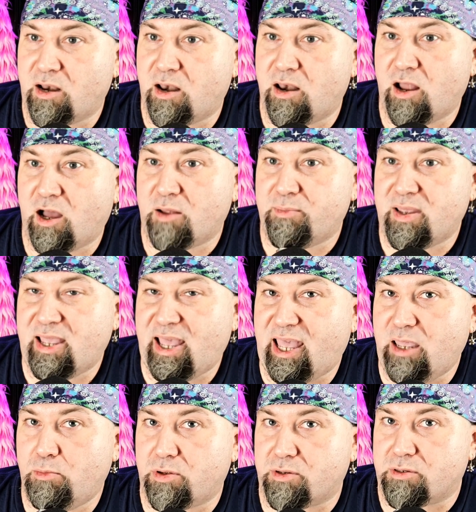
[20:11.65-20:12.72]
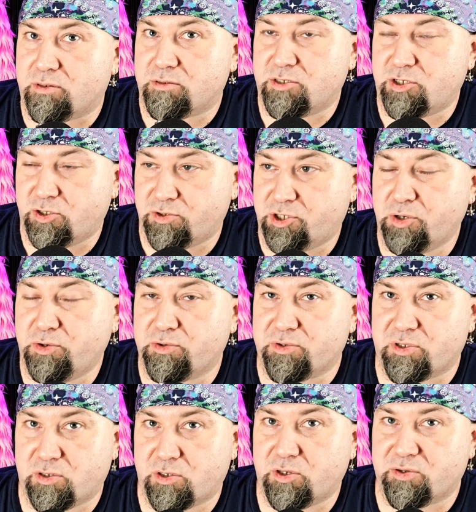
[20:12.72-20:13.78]
not being able to
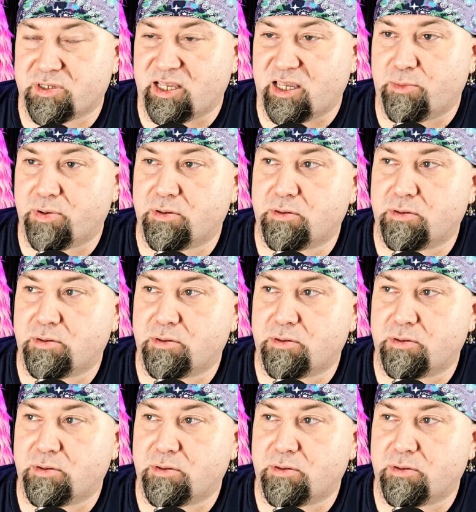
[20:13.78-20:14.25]
choose to sleep.